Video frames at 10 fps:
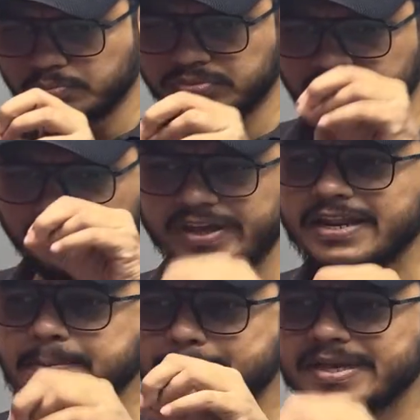the
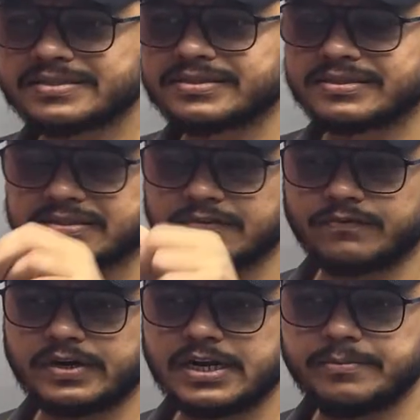very basics, the
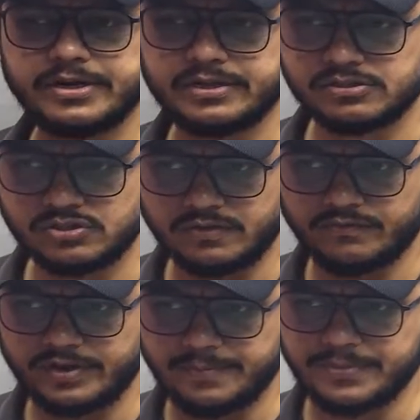fundamentals of
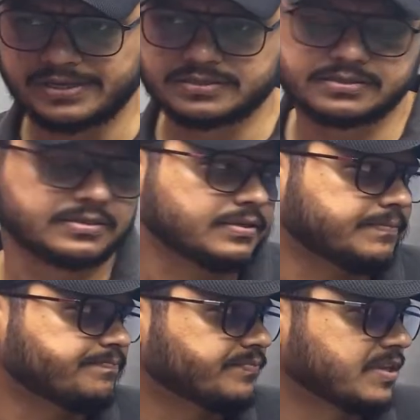Apex
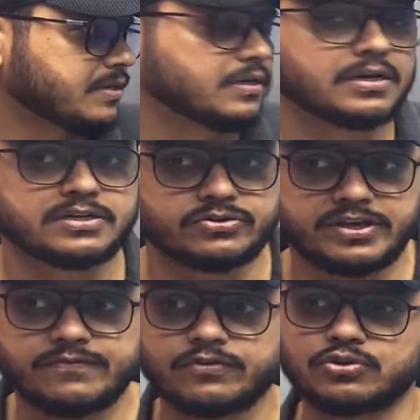today
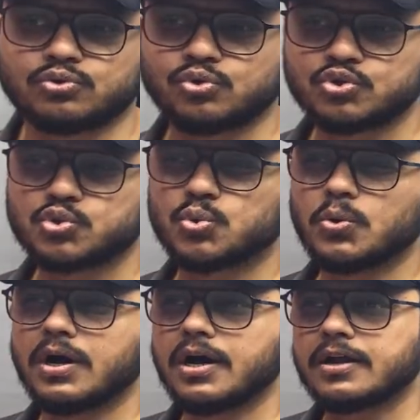for those who
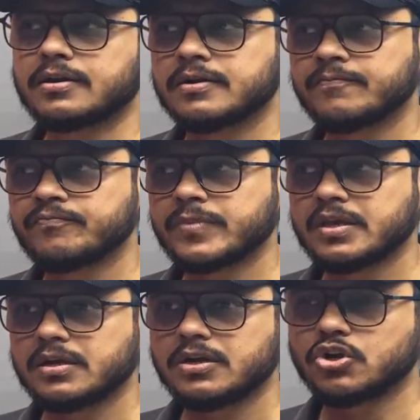are
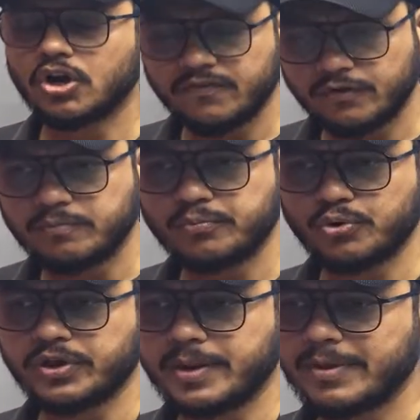not from
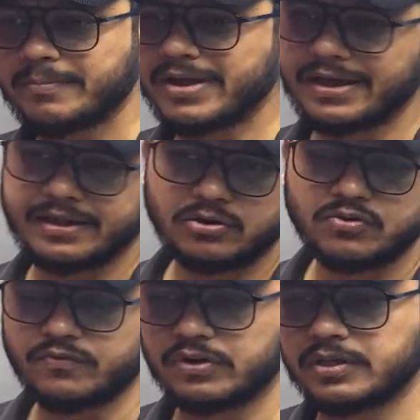programming
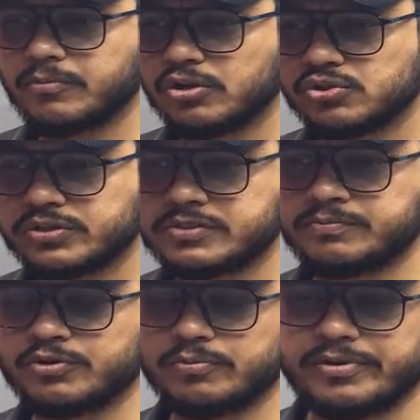background. For them also it's
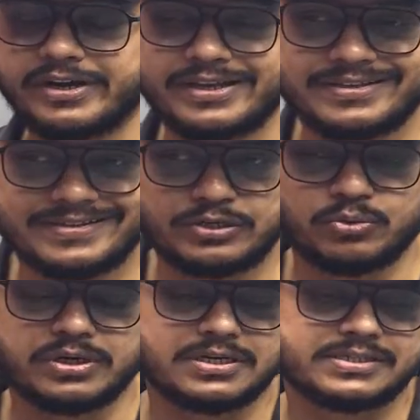pretty easy to
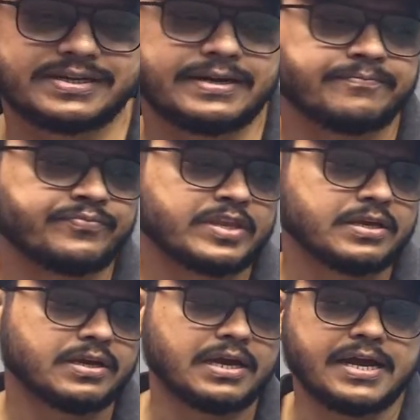understand,
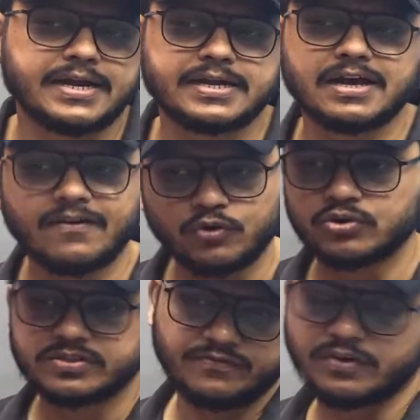and of
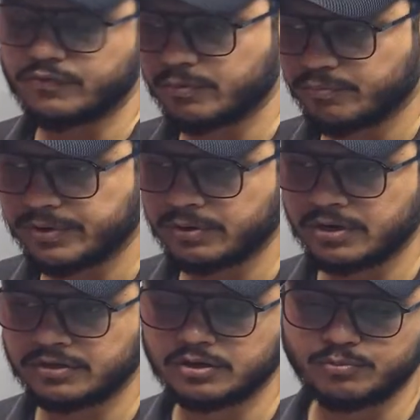course if you are from
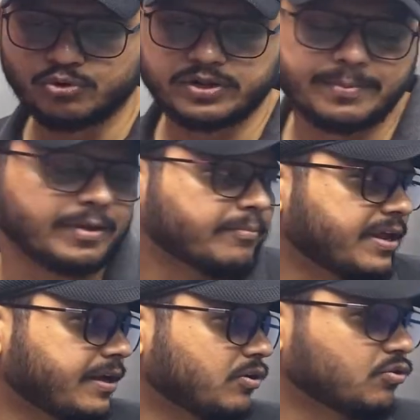programming
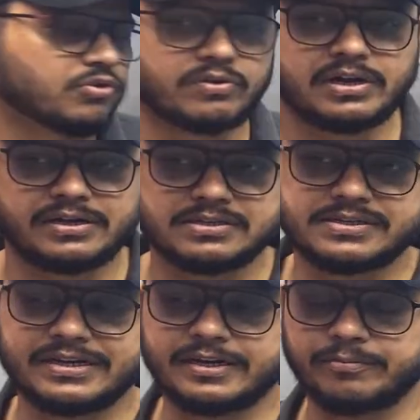background you will
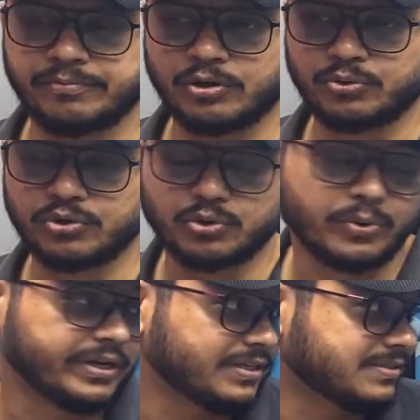understand it
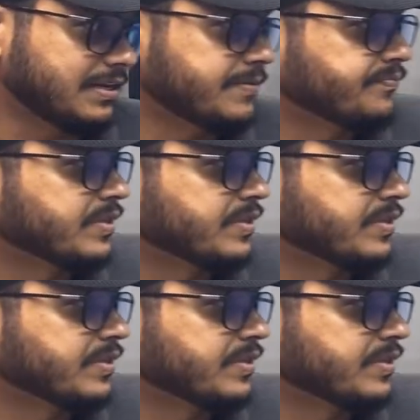quite easily.